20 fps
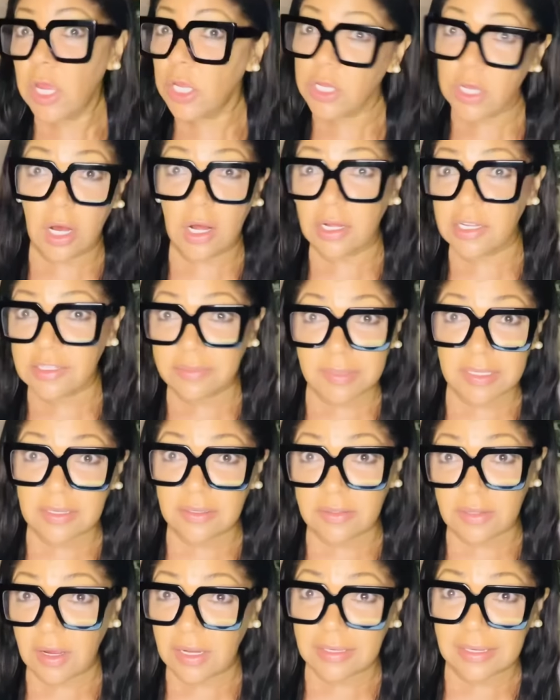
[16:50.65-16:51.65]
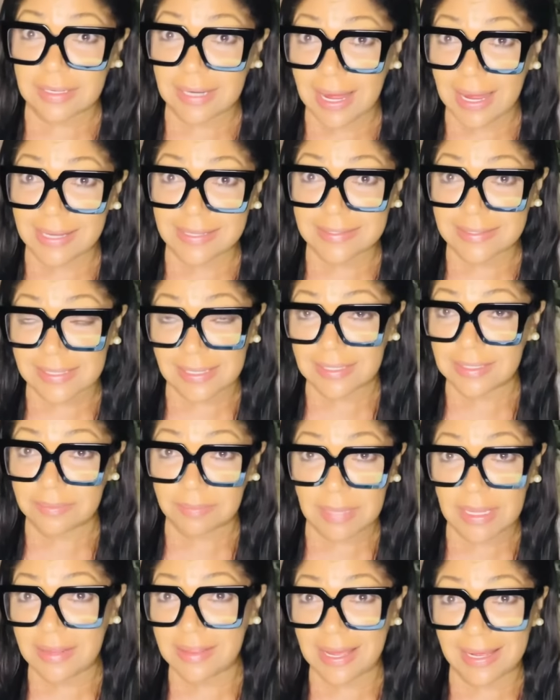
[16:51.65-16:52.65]
your husband is on the line telling
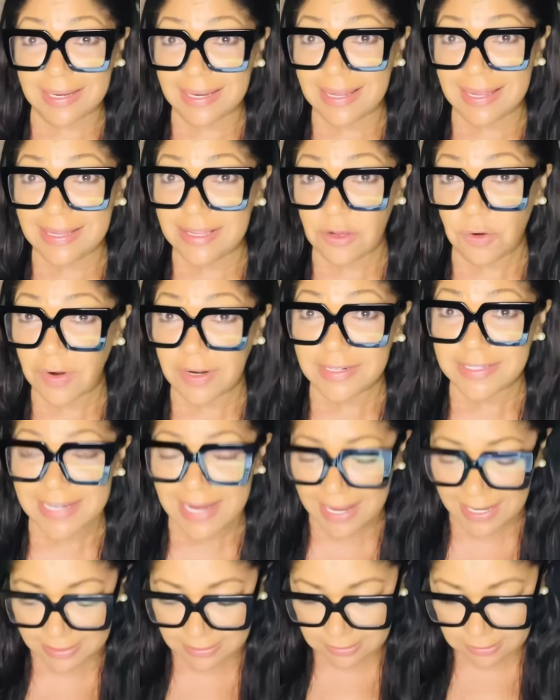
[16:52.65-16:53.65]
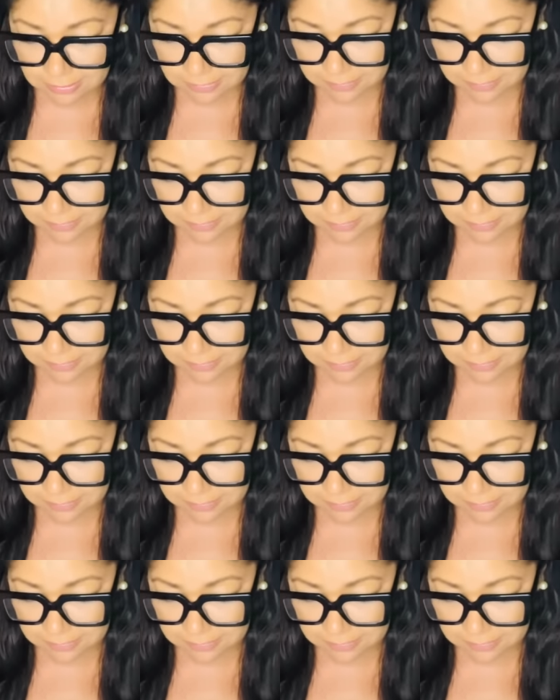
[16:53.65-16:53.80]
me that he, you are dead.